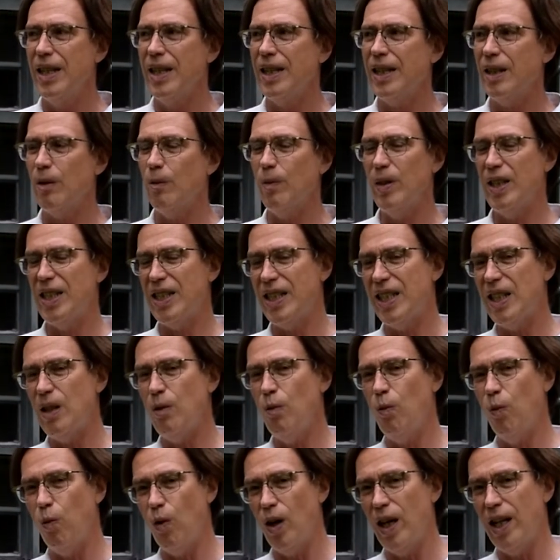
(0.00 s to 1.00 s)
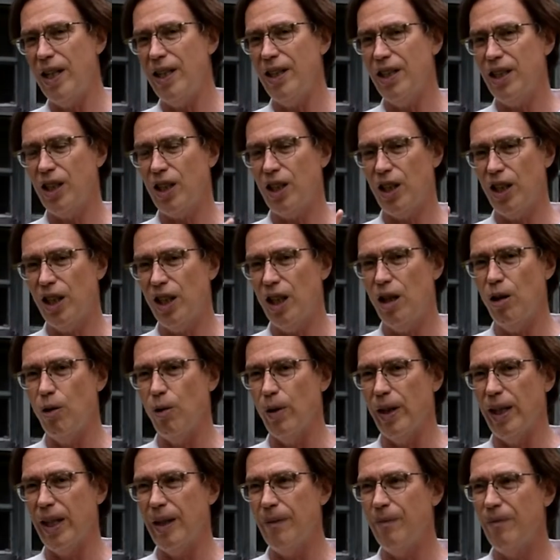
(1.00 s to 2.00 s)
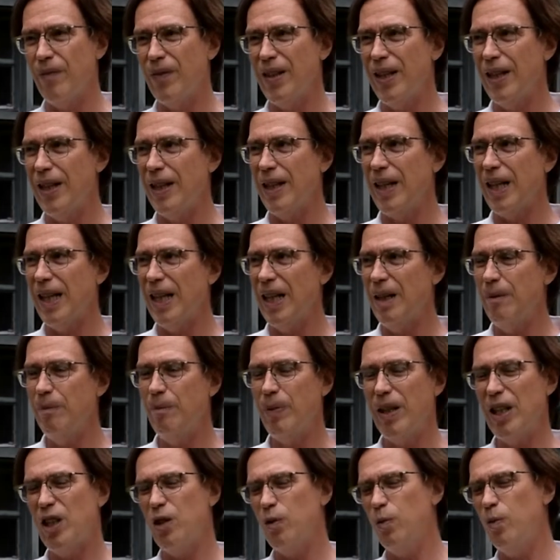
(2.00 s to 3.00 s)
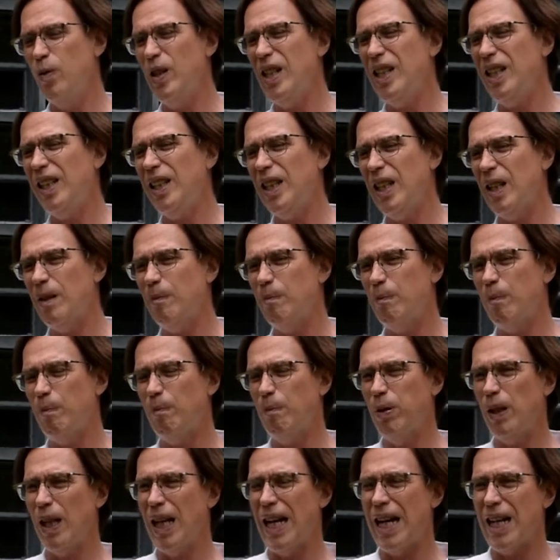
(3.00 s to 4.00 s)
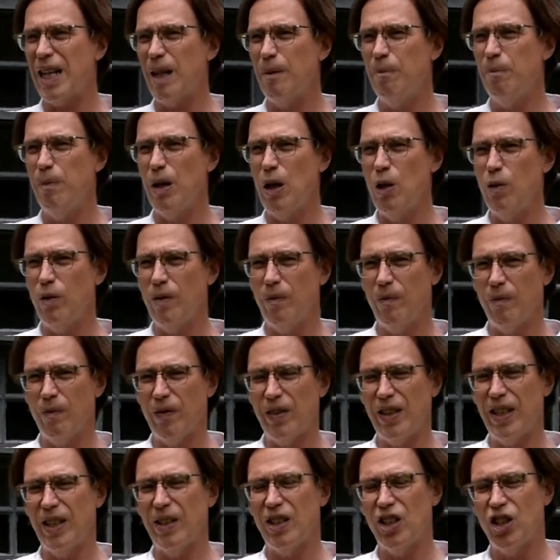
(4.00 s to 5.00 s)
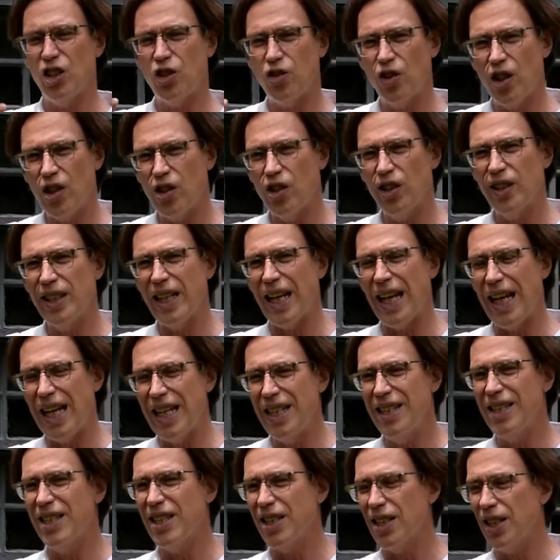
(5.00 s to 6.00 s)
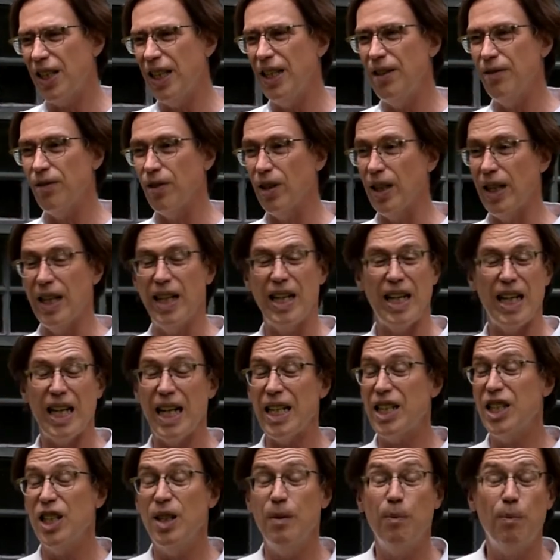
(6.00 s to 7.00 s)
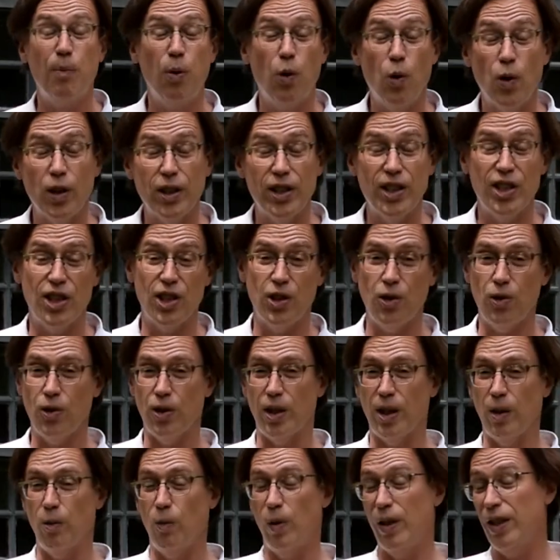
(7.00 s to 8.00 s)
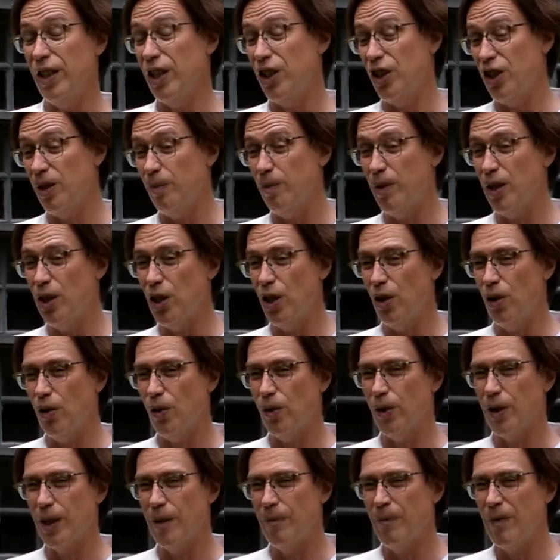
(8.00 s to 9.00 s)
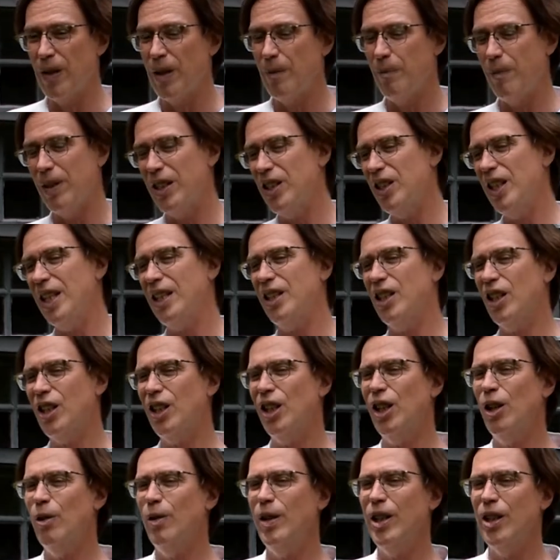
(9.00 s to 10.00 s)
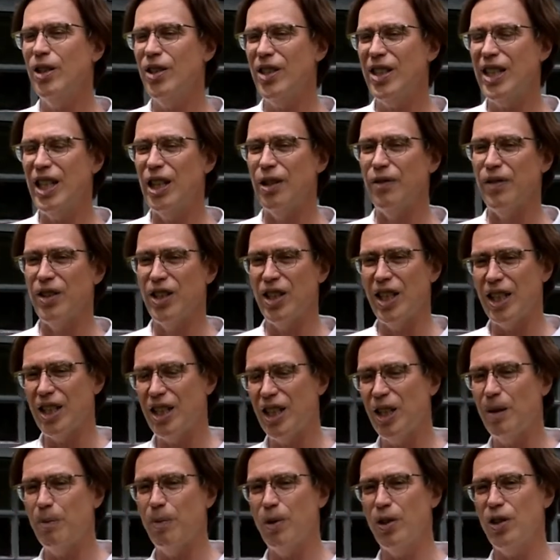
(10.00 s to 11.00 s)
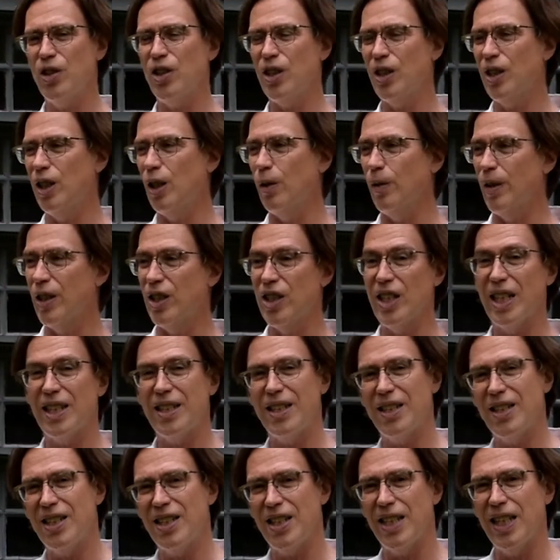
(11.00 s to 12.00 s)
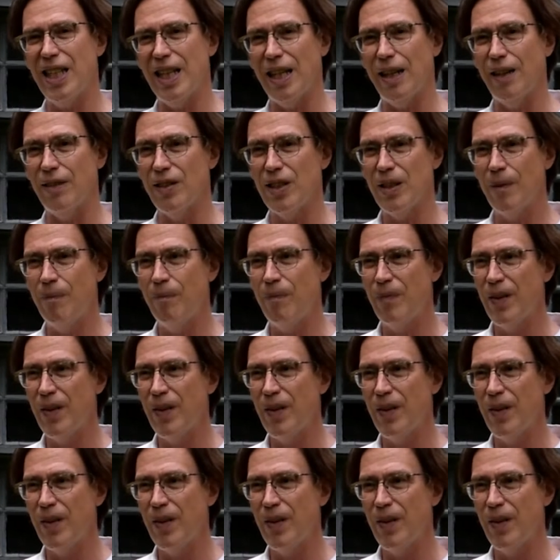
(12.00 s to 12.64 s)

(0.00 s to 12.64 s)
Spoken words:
that we see one to Chloe, but it's really a plaque about the struggle to end slavery. That's an important story and one that should be told. But it's not to Chloe herself. It's not to the person Chloe. It's not to the slaves.